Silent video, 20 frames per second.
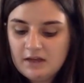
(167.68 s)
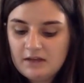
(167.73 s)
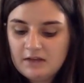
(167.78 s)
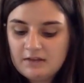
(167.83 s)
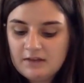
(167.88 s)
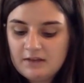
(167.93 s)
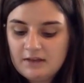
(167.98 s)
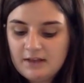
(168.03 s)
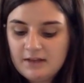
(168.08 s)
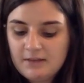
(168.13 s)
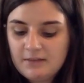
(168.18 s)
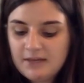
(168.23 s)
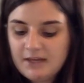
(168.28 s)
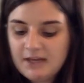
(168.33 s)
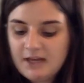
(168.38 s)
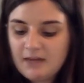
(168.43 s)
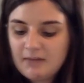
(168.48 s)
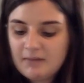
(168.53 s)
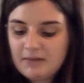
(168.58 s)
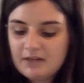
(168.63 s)
Then they
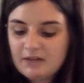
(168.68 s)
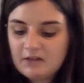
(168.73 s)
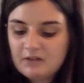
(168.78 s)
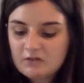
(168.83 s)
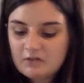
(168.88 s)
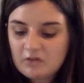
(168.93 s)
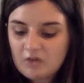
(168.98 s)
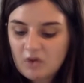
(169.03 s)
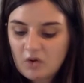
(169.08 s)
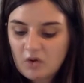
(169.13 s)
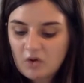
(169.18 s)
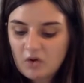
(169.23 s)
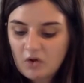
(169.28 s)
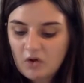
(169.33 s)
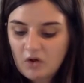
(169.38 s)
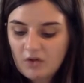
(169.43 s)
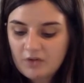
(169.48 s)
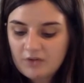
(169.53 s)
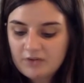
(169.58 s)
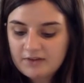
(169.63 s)
become an
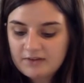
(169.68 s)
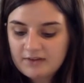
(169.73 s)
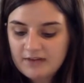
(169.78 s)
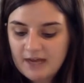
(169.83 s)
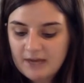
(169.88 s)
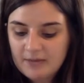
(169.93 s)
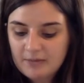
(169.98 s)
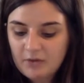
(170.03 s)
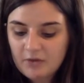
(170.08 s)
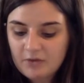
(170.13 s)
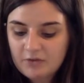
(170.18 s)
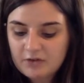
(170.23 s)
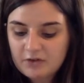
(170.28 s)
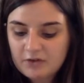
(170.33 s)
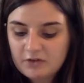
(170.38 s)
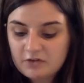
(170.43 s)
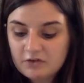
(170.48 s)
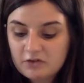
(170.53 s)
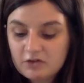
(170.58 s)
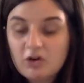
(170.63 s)
adult. A tadpole
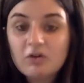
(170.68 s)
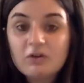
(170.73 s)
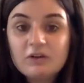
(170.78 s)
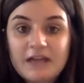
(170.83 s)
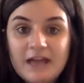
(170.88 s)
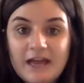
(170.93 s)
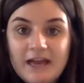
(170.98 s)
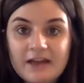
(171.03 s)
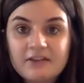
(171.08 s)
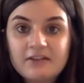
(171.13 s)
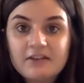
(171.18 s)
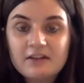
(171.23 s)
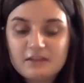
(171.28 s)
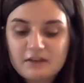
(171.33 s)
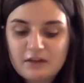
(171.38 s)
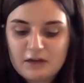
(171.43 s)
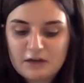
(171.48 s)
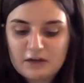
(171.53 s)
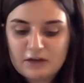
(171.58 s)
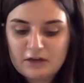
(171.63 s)
starts to grow legs and
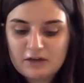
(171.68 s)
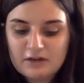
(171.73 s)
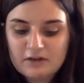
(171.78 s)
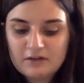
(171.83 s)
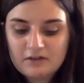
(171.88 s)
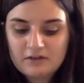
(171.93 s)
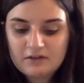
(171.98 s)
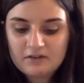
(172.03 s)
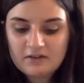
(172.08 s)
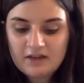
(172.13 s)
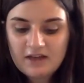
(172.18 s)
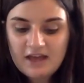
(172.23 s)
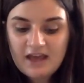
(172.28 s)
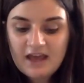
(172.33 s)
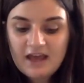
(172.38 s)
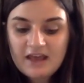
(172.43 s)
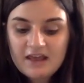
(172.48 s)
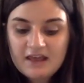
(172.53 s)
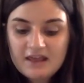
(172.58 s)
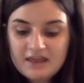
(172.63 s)
lungs.
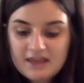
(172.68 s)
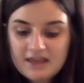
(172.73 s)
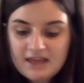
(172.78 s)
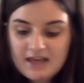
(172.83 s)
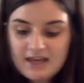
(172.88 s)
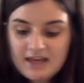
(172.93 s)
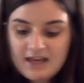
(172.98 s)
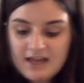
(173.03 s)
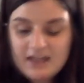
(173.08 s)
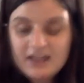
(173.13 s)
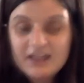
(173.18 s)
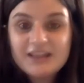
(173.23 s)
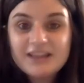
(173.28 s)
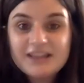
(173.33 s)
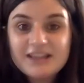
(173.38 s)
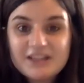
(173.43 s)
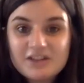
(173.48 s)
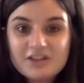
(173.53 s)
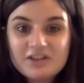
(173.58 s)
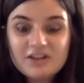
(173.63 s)
Then it
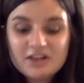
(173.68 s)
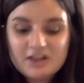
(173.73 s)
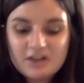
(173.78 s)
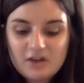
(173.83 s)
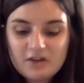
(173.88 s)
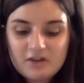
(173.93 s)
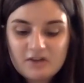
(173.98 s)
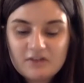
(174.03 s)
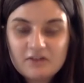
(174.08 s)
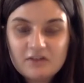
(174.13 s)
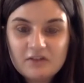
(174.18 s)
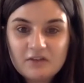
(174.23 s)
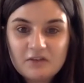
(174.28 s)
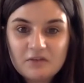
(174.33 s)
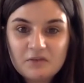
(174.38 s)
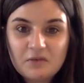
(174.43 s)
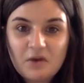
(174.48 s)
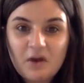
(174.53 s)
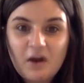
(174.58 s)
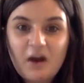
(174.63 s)
literally goes into this
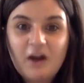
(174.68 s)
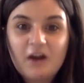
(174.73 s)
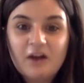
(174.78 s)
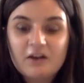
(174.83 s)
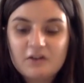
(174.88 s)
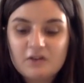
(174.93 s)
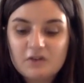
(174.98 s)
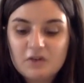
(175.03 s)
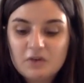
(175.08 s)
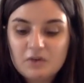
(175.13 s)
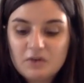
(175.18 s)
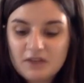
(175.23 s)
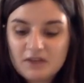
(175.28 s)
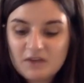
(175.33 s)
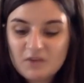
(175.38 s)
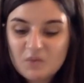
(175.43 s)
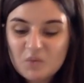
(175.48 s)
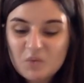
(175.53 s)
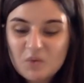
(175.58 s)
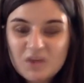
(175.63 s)
frog. So you
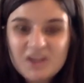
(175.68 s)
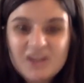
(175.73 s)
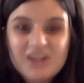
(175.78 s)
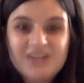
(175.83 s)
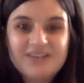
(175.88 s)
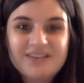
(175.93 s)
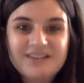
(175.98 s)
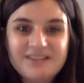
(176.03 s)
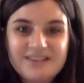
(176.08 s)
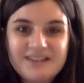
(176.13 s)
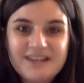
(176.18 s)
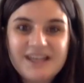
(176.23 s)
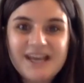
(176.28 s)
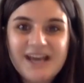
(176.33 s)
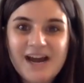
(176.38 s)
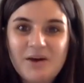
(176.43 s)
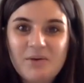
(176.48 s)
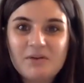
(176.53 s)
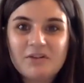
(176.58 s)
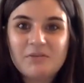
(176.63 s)
can really see
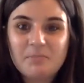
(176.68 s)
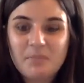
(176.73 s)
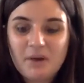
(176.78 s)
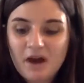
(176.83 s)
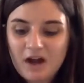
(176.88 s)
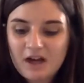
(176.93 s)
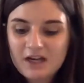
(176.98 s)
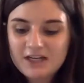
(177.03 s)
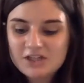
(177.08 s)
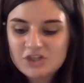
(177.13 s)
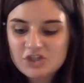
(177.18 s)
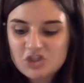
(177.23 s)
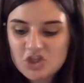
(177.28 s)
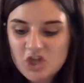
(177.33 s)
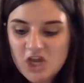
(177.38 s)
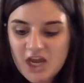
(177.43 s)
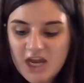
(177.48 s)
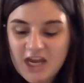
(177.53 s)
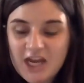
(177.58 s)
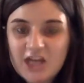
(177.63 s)
how its body
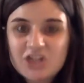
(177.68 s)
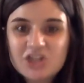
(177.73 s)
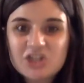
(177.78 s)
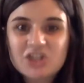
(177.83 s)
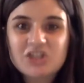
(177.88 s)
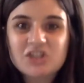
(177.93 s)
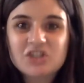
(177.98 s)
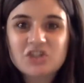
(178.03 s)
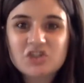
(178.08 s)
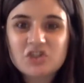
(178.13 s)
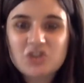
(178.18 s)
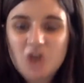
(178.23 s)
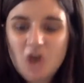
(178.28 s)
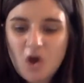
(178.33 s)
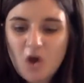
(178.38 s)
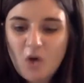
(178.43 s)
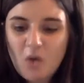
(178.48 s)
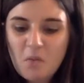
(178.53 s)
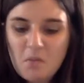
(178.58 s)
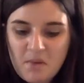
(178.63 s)
changes
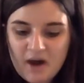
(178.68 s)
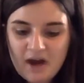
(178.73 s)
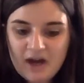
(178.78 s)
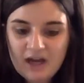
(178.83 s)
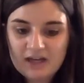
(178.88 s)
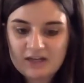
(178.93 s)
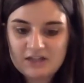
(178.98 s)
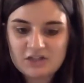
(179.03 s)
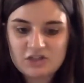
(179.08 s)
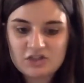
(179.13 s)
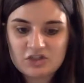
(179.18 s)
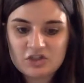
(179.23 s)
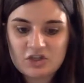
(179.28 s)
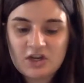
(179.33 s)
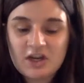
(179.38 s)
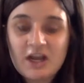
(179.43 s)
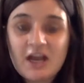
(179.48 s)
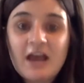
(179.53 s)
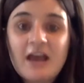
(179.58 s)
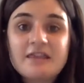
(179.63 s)
so much.
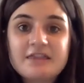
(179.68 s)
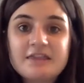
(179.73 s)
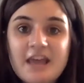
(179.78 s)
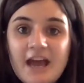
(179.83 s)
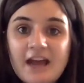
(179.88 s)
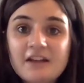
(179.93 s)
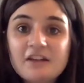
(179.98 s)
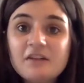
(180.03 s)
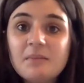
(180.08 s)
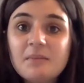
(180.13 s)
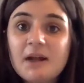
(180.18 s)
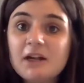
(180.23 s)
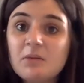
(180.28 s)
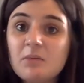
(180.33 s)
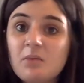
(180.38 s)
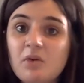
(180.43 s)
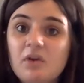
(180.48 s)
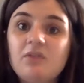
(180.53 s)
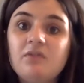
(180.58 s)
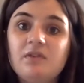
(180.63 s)
That's
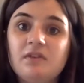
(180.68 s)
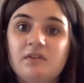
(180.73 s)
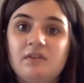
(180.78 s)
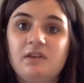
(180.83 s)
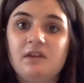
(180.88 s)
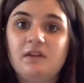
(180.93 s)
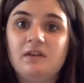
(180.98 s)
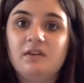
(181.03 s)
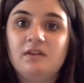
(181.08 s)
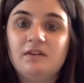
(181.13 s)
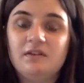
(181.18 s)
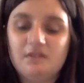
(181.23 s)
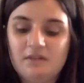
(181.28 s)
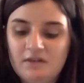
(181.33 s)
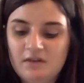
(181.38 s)
metamorphosis.